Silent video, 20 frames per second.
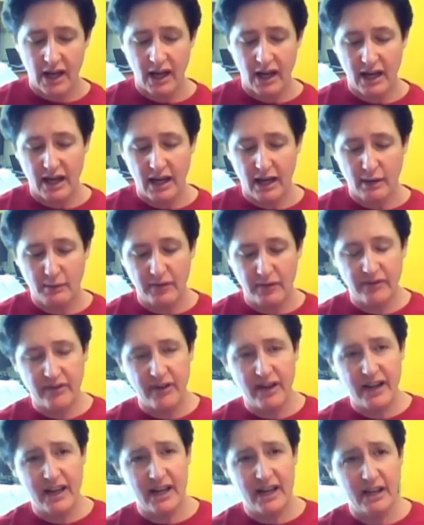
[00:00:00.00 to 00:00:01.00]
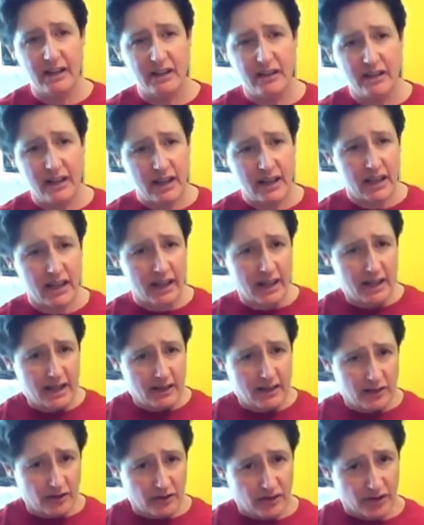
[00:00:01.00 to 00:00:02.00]
But for right now,
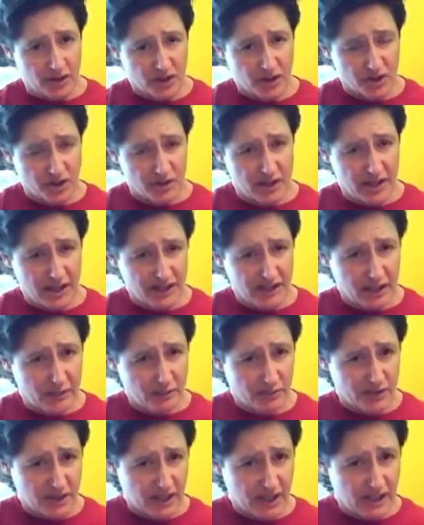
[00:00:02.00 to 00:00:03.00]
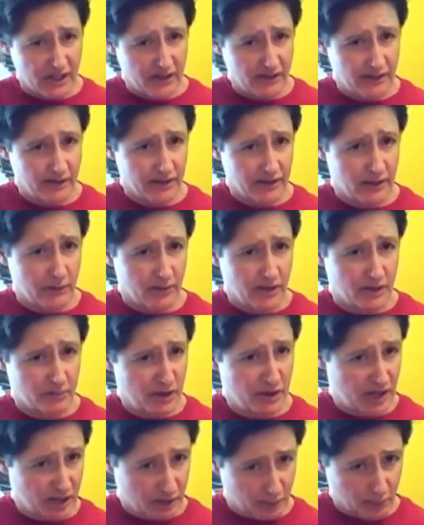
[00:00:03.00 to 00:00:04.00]
the strings themselves are what's
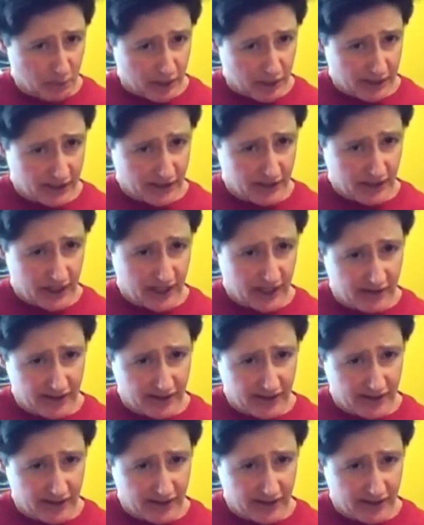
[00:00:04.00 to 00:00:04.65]
being depressed.